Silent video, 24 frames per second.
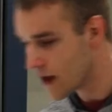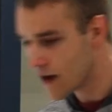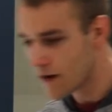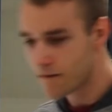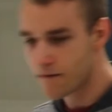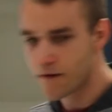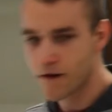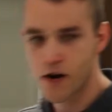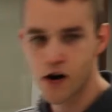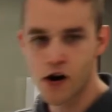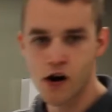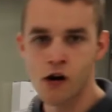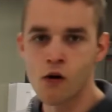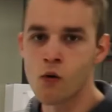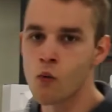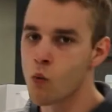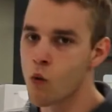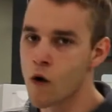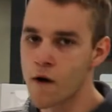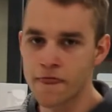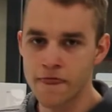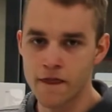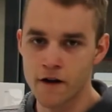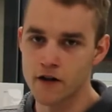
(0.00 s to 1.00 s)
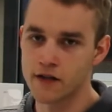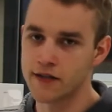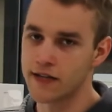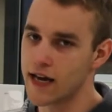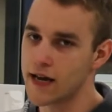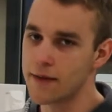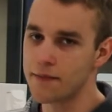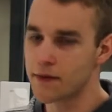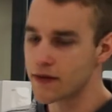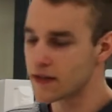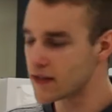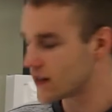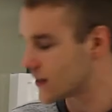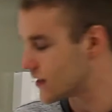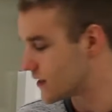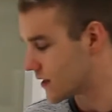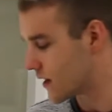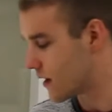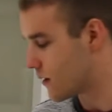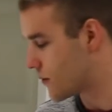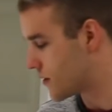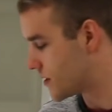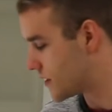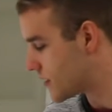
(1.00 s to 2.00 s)
figure out what their type is
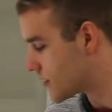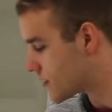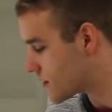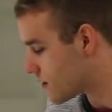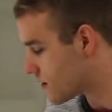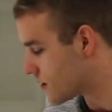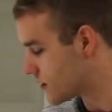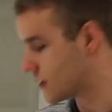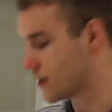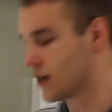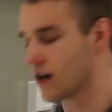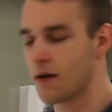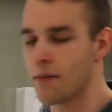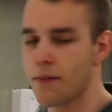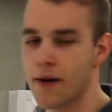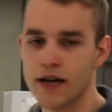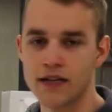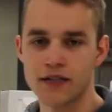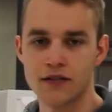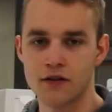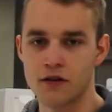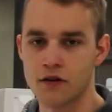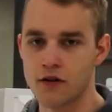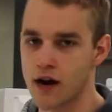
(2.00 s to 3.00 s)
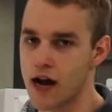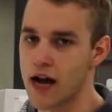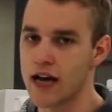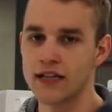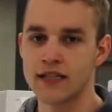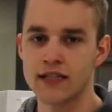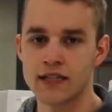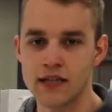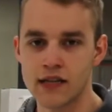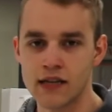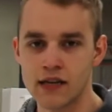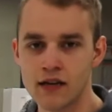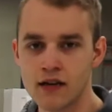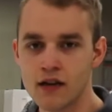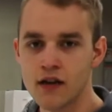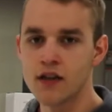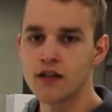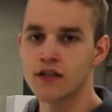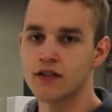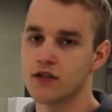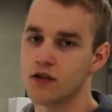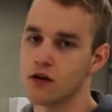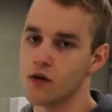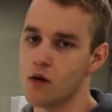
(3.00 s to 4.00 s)
it a resistor, is it a capacitor, an IC,
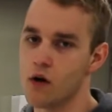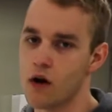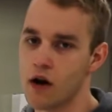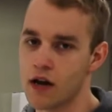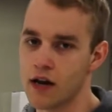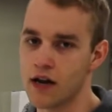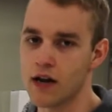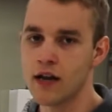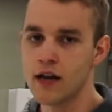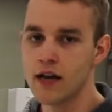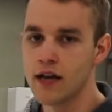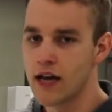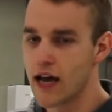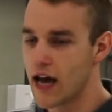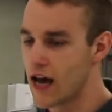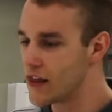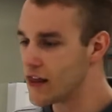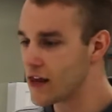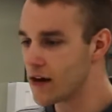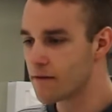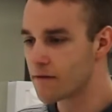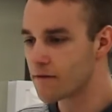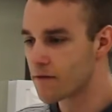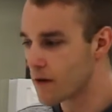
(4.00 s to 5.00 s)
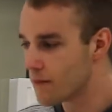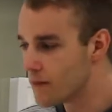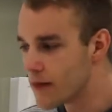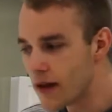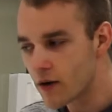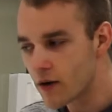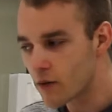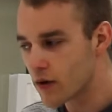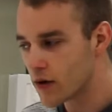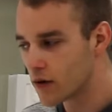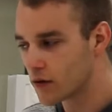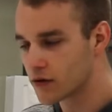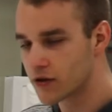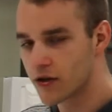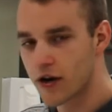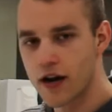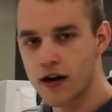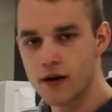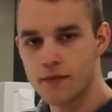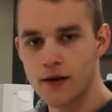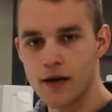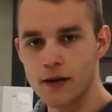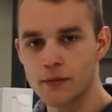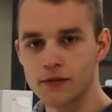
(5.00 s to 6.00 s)
so on. And then from we will try
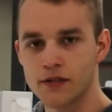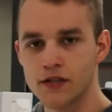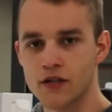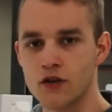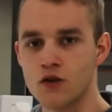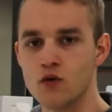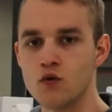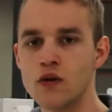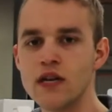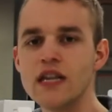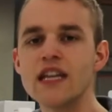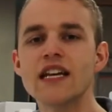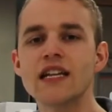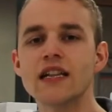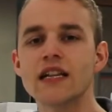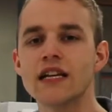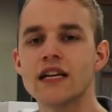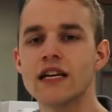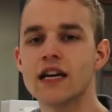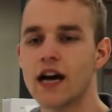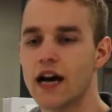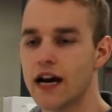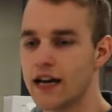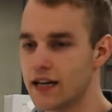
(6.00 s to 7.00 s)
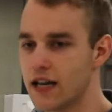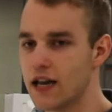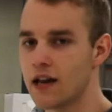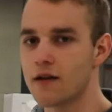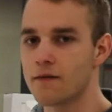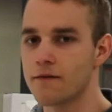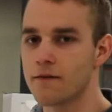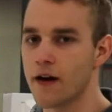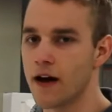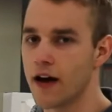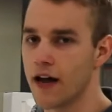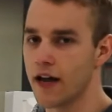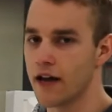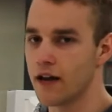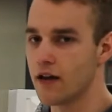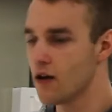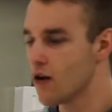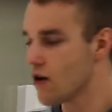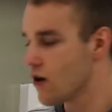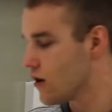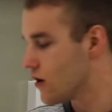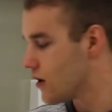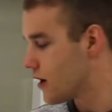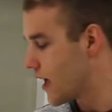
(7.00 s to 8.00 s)
to be able to uniquely identify
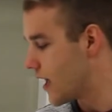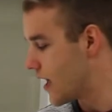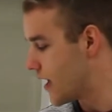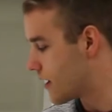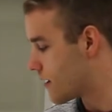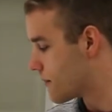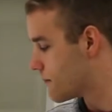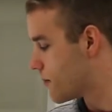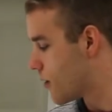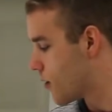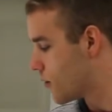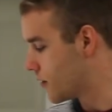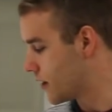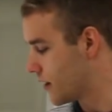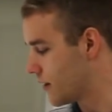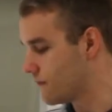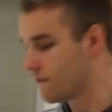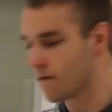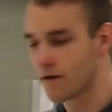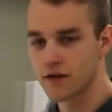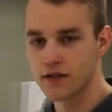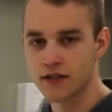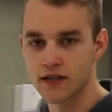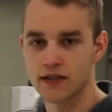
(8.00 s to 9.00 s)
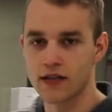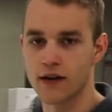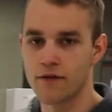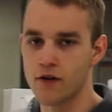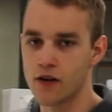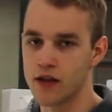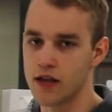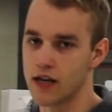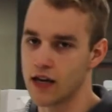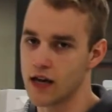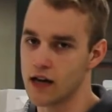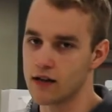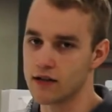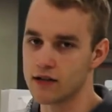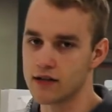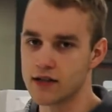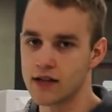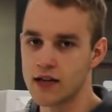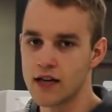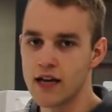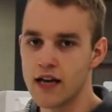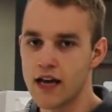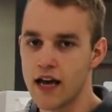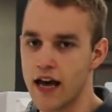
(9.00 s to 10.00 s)
a component versus everything else.
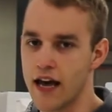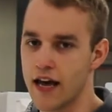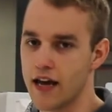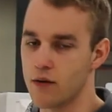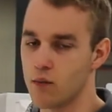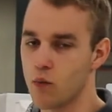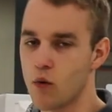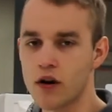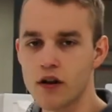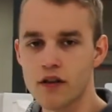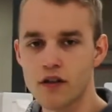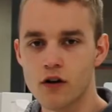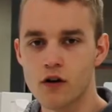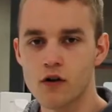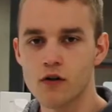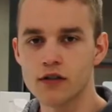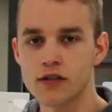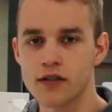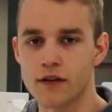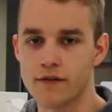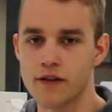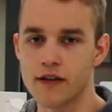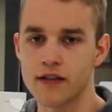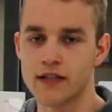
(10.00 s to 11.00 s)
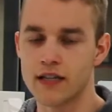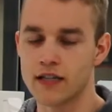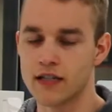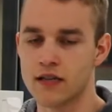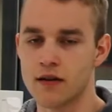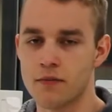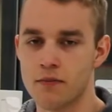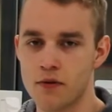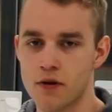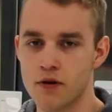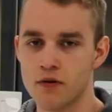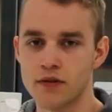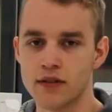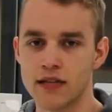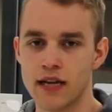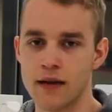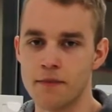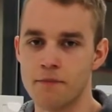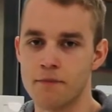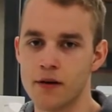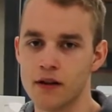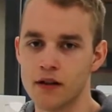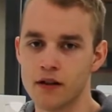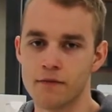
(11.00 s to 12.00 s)
And one of the goals of this is to produce a
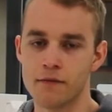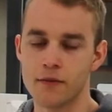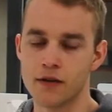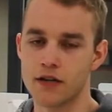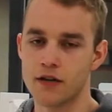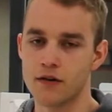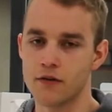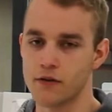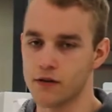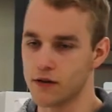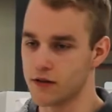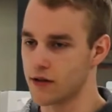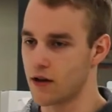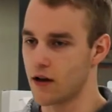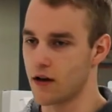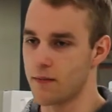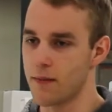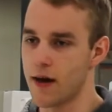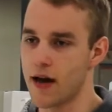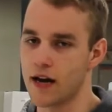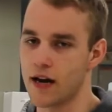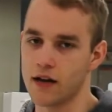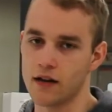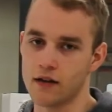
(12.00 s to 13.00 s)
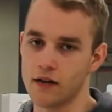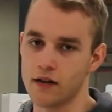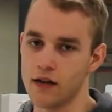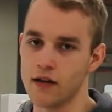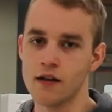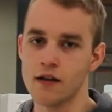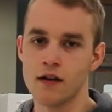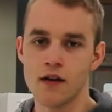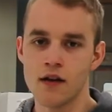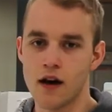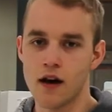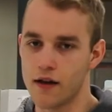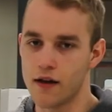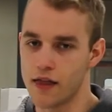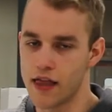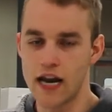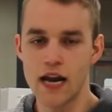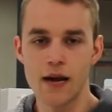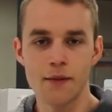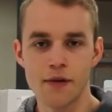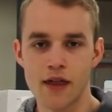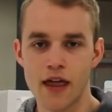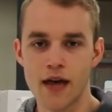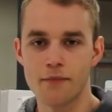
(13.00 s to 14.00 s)
bill of materials automatically. The
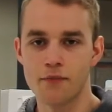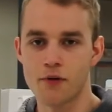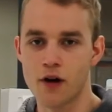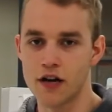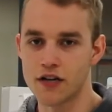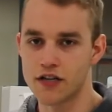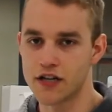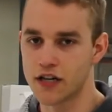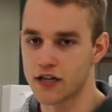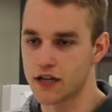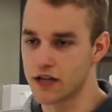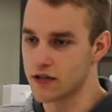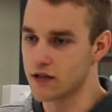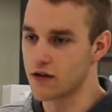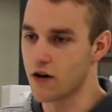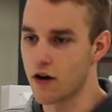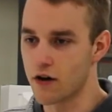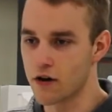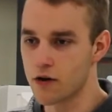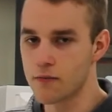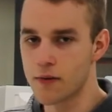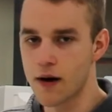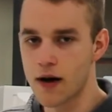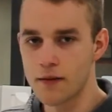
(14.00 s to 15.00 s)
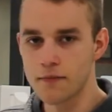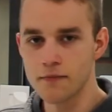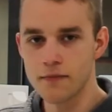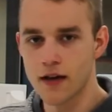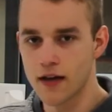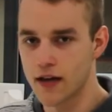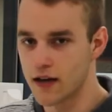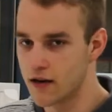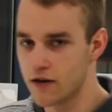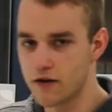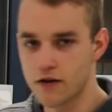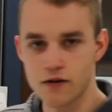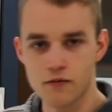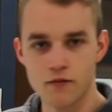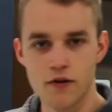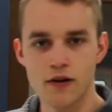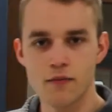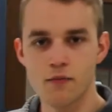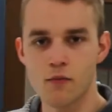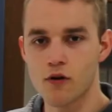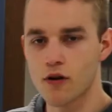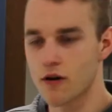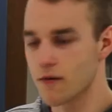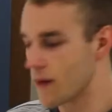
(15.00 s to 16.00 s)
name of that project is Autobomb, and you can read
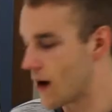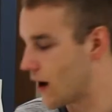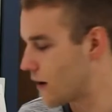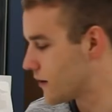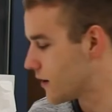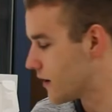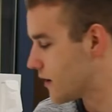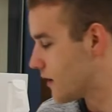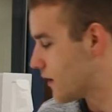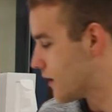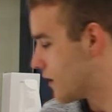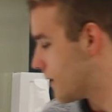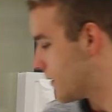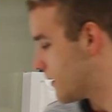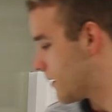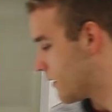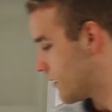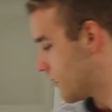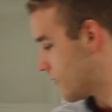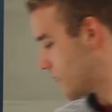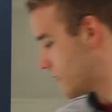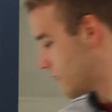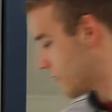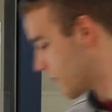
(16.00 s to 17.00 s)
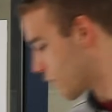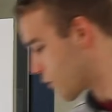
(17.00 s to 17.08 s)
more about it on our